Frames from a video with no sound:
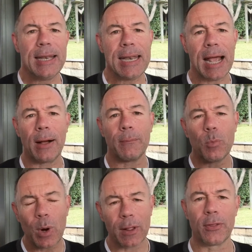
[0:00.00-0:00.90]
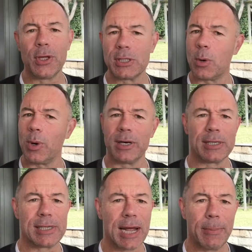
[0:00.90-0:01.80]
Now, one of the things I wanted to
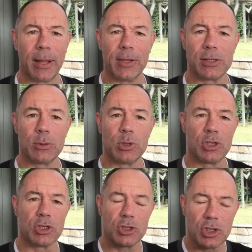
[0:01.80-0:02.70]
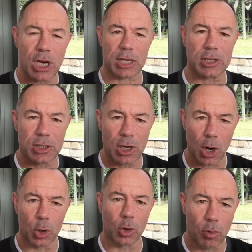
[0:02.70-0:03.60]
say about this, which is just
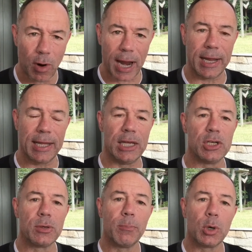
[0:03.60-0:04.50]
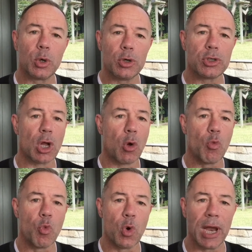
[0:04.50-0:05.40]
so great, is because
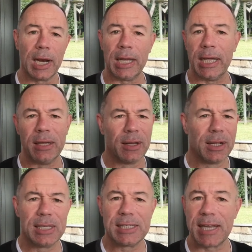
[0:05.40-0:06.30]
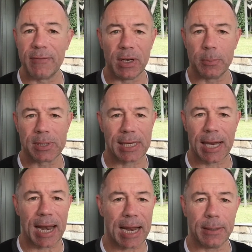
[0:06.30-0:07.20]
really 70%,
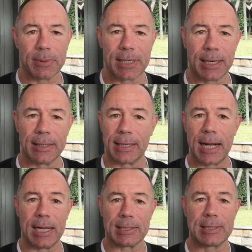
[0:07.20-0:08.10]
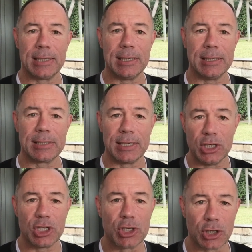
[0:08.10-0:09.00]
80% of the cast is
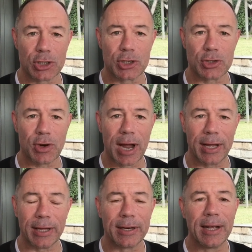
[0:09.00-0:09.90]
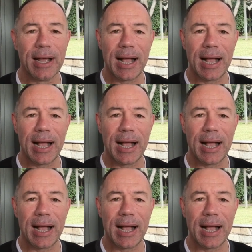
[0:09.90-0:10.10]
Indigenous Australian,